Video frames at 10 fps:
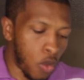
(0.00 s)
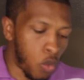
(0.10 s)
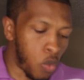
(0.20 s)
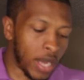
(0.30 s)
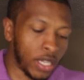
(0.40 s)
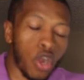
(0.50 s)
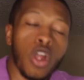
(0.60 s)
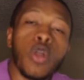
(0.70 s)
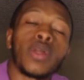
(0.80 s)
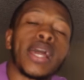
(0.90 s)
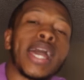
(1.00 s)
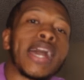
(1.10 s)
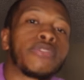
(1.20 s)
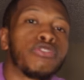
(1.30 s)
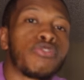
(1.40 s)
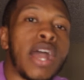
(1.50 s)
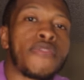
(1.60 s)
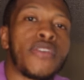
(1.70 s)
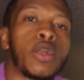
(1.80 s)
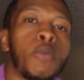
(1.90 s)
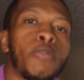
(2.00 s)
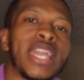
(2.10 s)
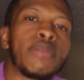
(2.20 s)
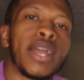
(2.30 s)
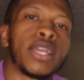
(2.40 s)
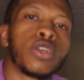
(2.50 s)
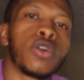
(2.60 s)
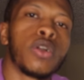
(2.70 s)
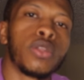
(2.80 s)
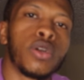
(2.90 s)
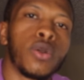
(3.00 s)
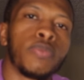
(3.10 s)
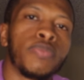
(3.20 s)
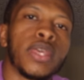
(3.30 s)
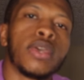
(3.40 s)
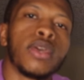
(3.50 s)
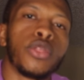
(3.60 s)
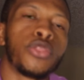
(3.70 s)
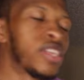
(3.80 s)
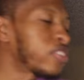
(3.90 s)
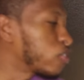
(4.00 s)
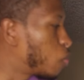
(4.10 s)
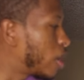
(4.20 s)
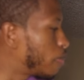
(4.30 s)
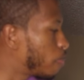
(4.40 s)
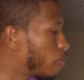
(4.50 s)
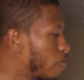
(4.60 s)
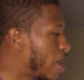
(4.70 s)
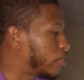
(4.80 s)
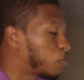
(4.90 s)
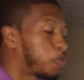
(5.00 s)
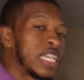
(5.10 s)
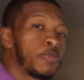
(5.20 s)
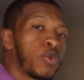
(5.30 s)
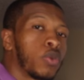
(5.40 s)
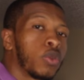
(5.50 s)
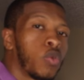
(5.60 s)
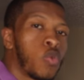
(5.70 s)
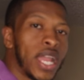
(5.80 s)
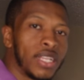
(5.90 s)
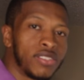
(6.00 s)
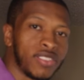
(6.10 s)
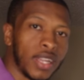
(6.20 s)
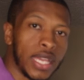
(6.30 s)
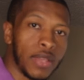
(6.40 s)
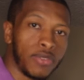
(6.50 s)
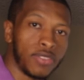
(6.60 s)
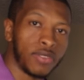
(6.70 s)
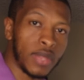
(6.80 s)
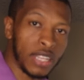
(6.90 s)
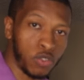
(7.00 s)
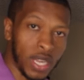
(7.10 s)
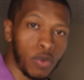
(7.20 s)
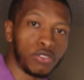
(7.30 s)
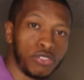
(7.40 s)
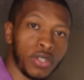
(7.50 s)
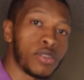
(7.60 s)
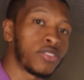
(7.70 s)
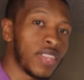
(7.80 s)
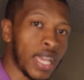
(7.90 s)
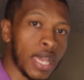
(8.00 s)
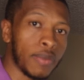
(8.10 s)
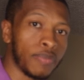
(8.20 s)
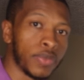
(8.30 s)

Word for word: What car will I have to drive if I don't pay my car note? This is what makes people wage slaves. That's what I want you to understand.